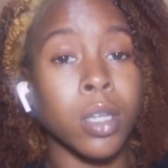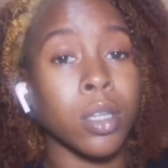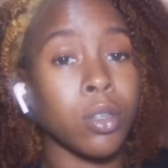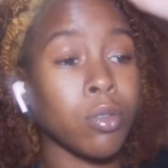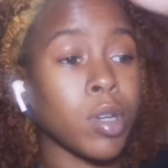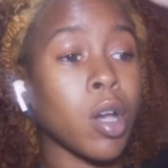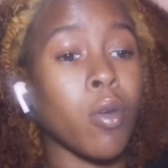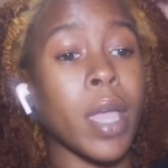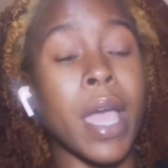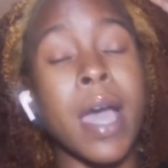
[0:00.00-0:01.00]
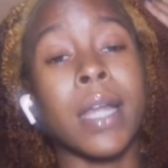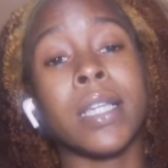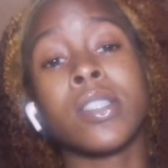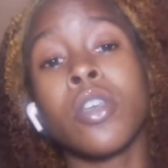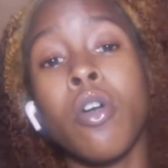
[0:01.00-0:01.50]
you know, and how they
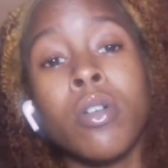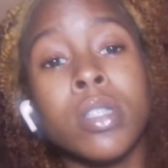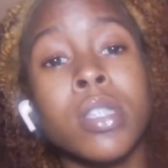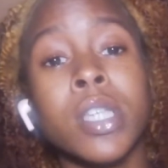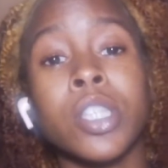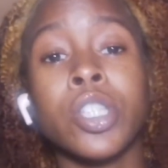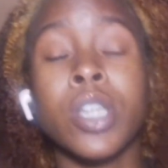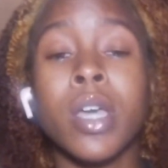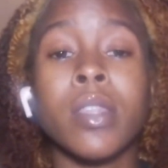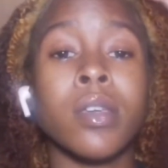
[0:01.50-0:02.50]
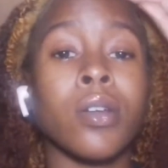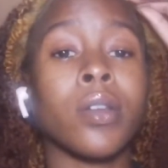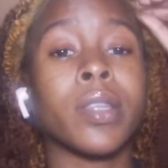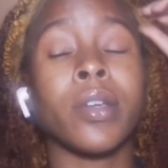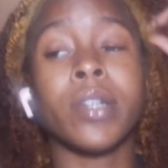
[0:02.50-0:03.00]
talk to each other,
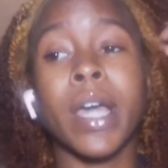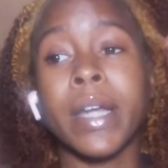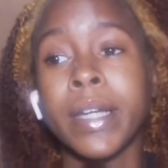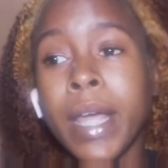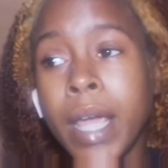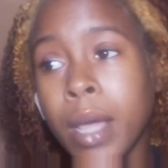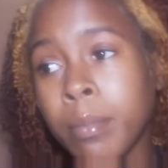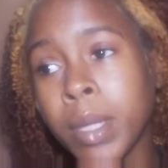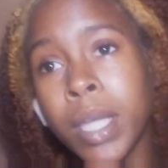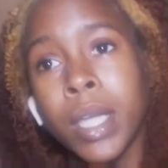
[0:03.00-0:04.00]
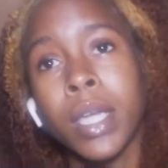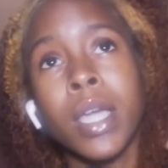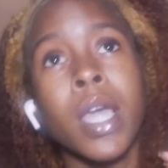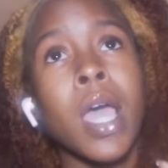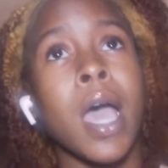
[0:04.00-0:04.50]
their dynamic,
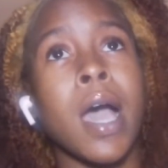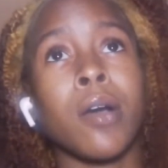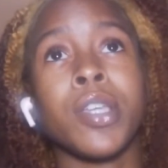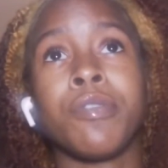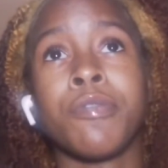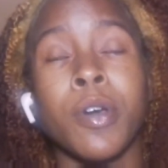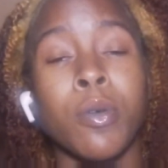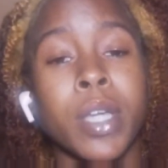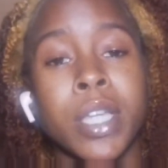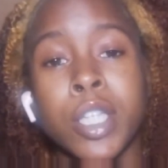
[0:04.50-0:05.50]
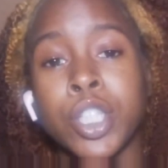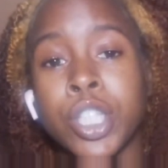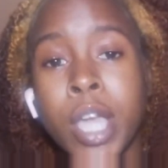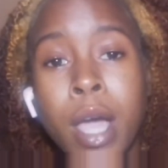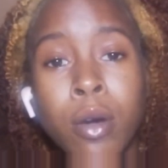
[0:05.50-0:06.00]
how he felt in his
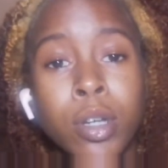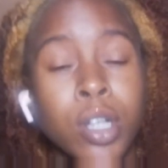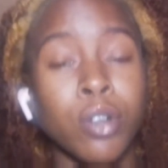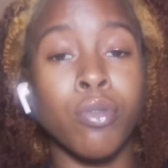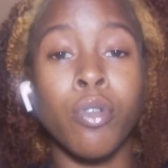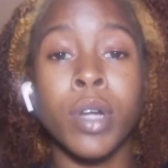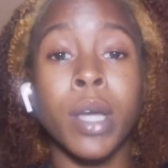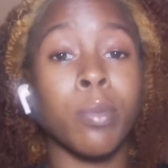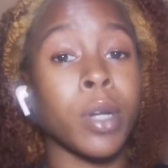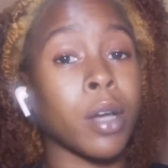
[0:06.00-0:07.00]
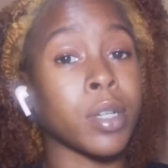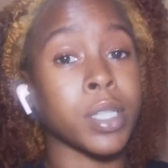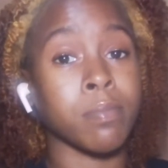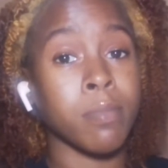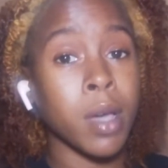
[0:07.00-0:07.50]
childhood growing up without his
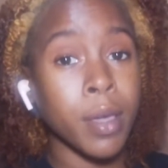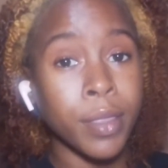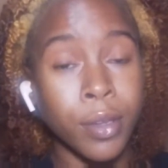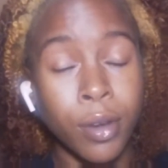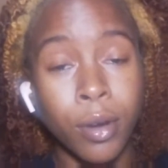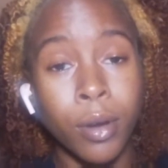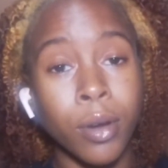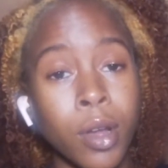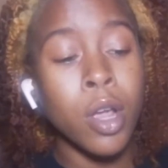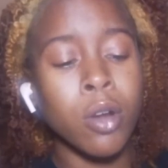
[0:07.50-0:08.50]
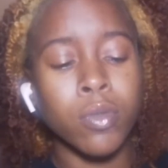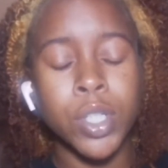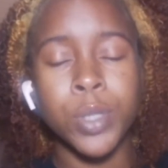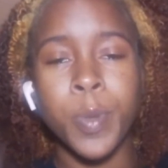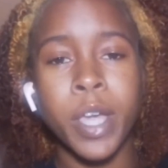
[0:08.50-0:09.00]
mother,
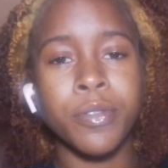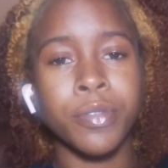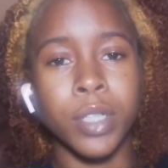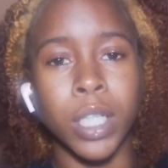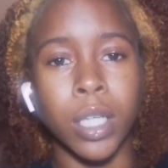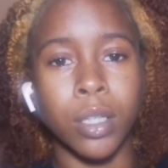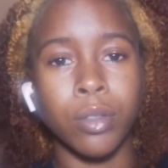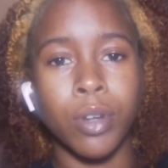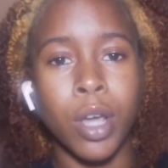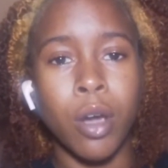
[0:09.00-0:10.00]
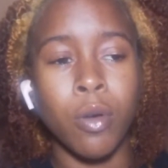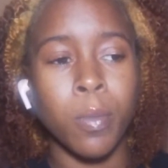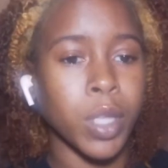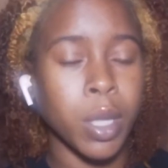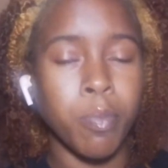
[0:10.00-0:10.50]
respectfully, you know.
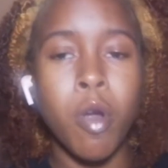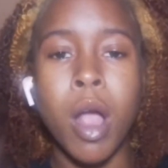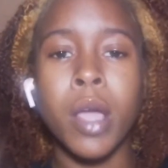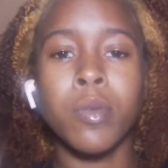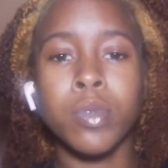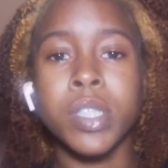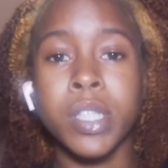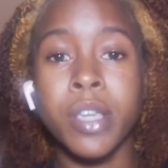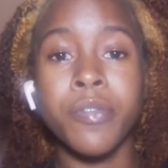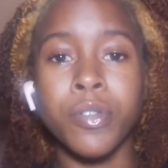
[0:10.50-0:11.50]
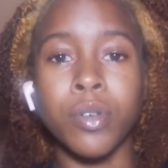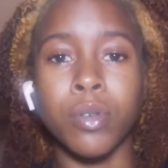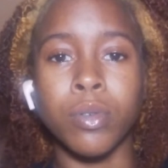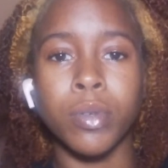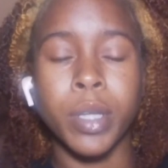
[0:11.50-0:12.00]
It probably was difficult.
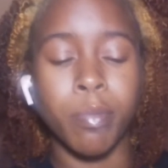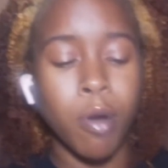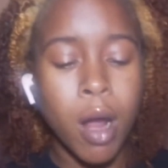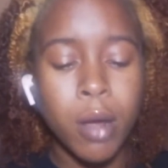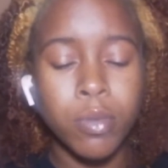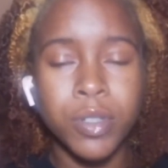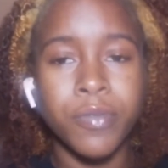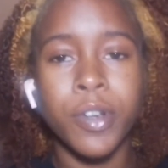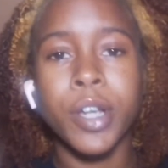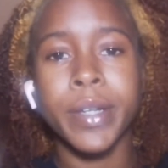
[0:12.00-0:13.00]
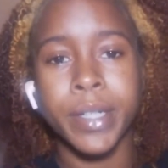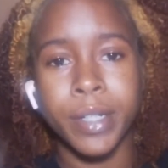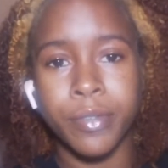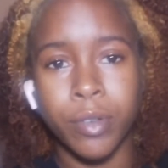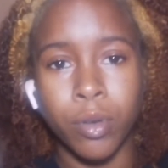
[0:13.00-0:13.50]
It probably was very
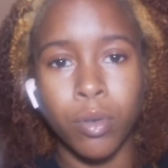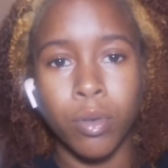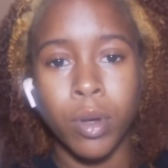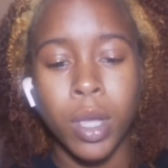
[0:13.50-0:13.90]
difficult.